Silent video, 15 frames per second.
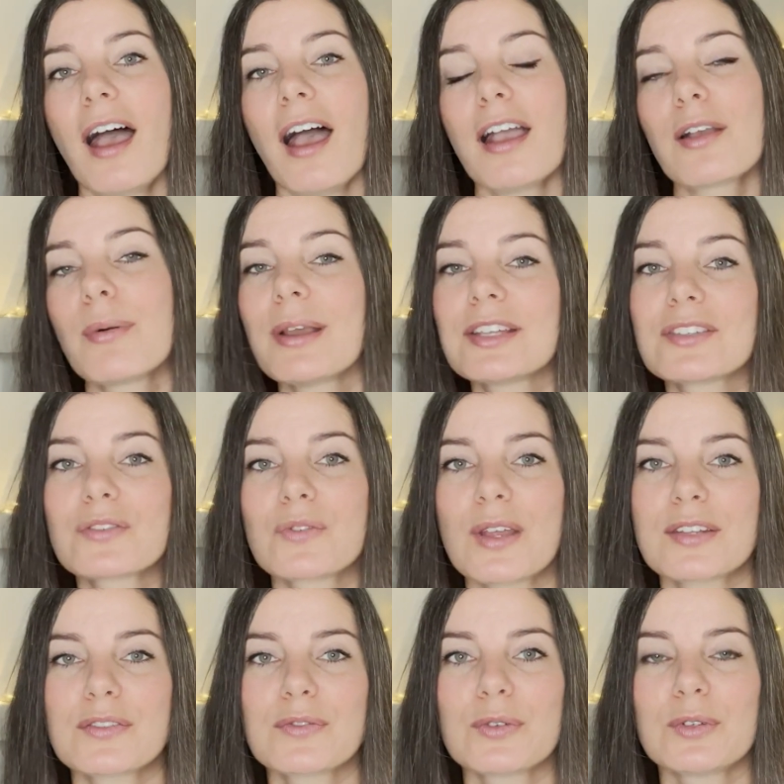are quite
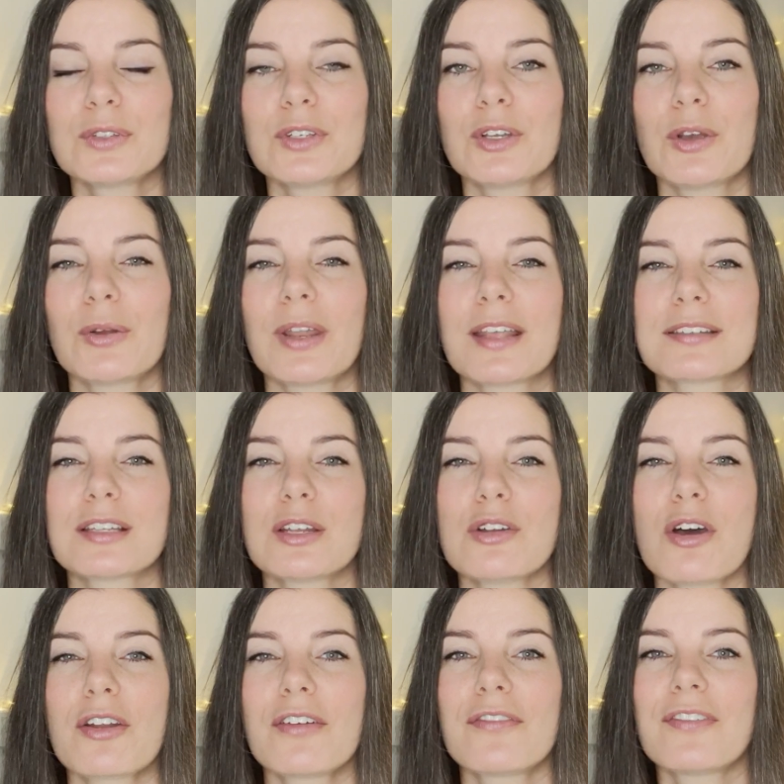stressful. There's a
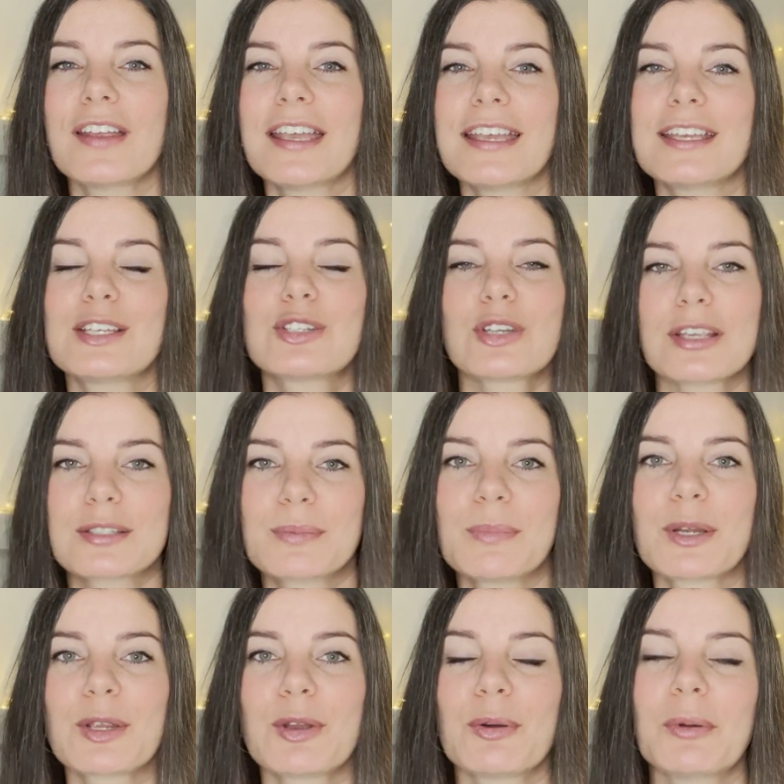lot of
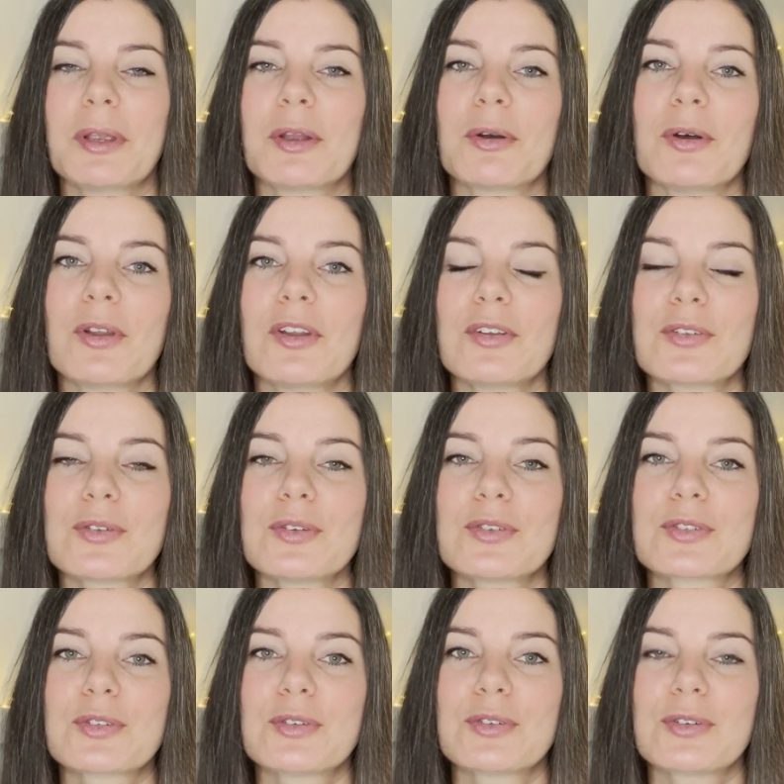adjustment going on, so it's
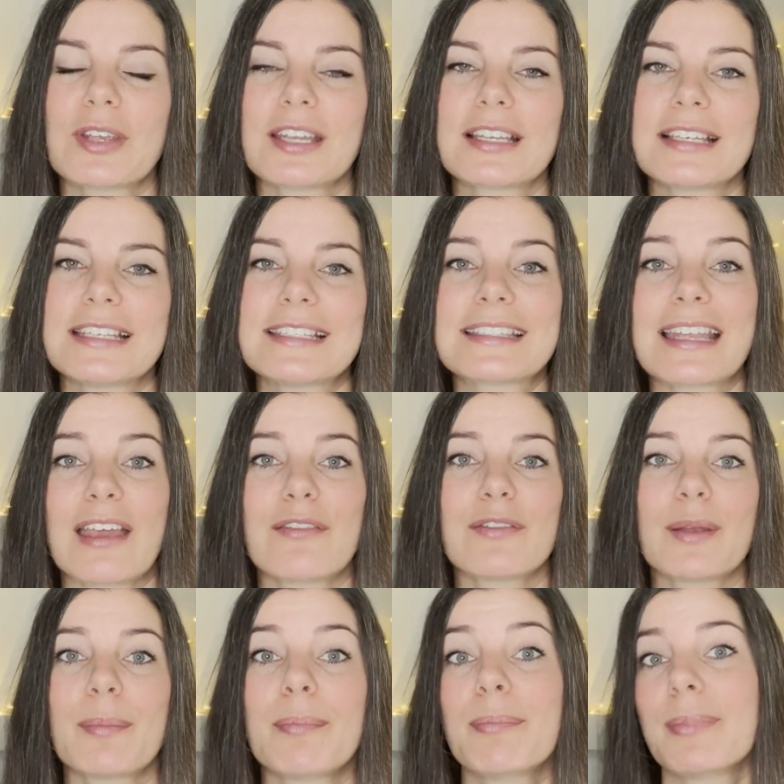good to at least have
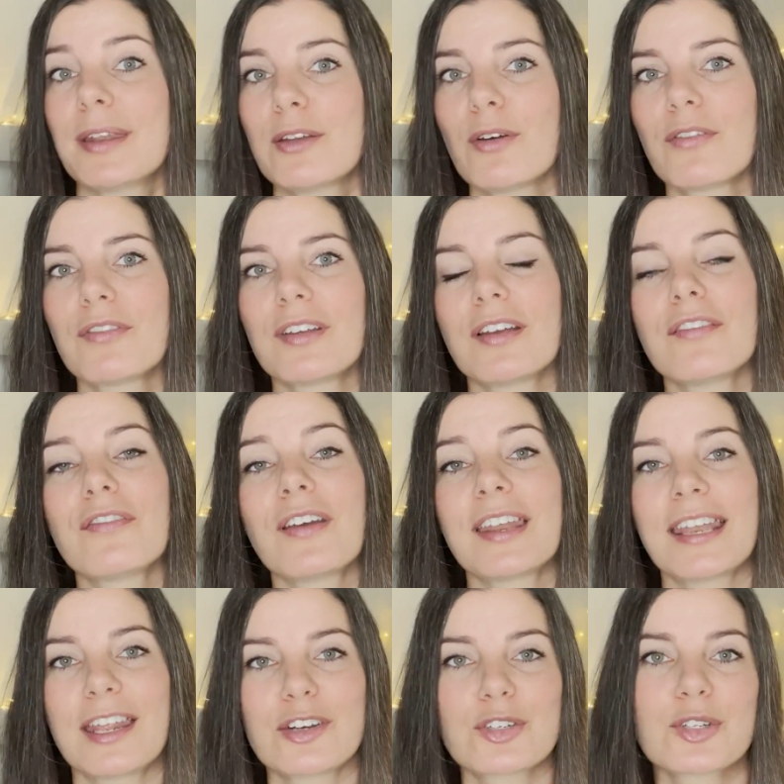a bit of a
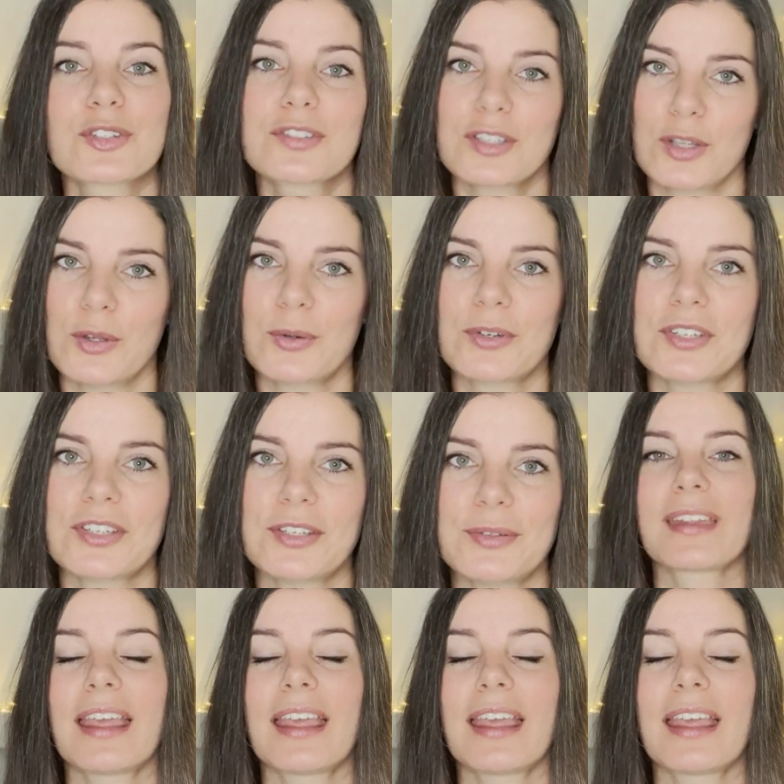financial security.